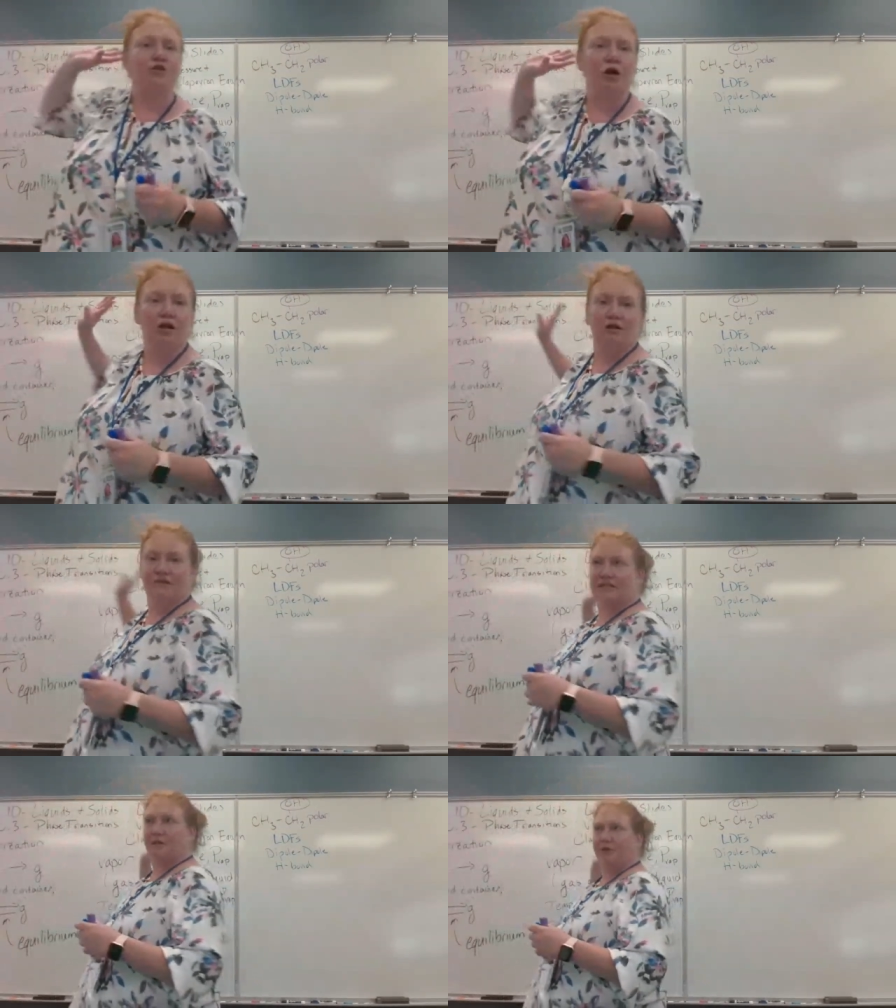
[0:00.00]
I'm not going
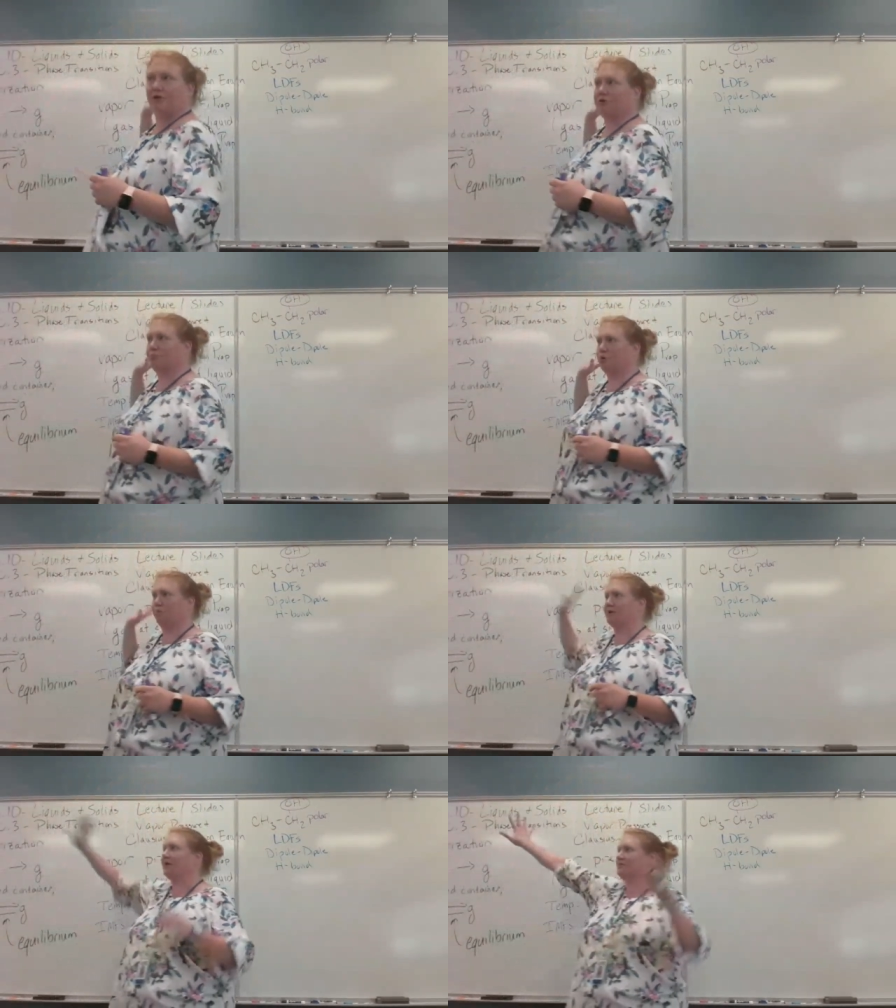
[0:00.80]
to draw all of these
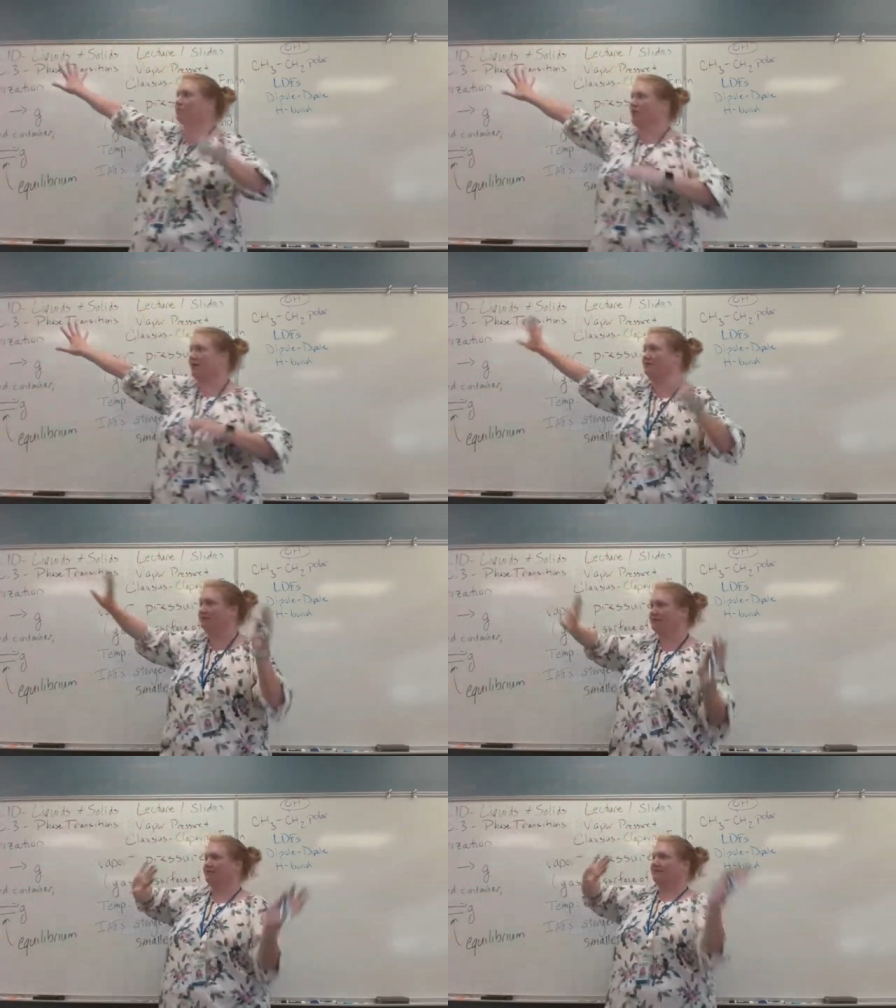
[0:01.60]
up here on the board
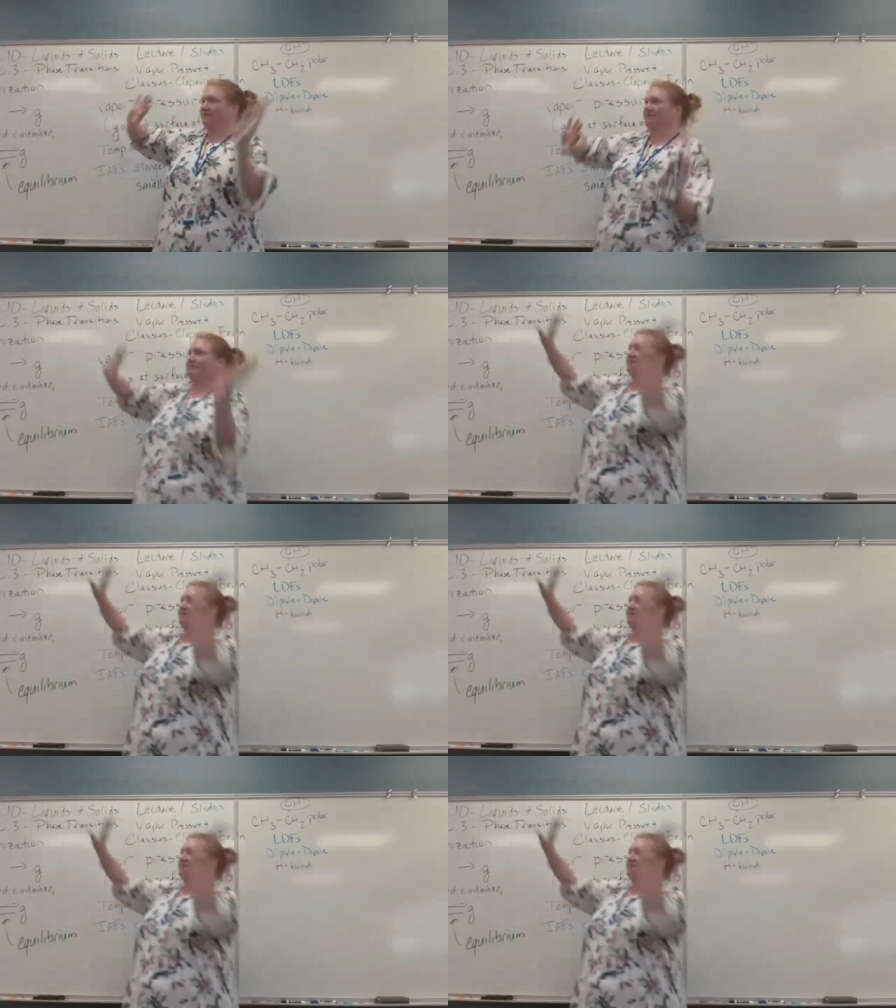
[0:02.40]
because we